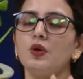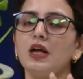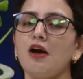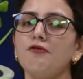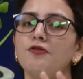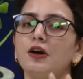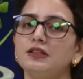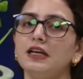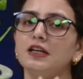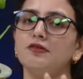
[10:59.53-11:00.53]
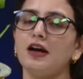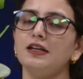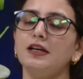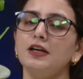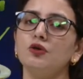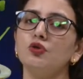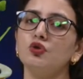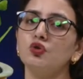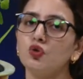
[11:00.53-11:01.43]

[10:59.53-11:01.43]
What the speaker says: we have further divided into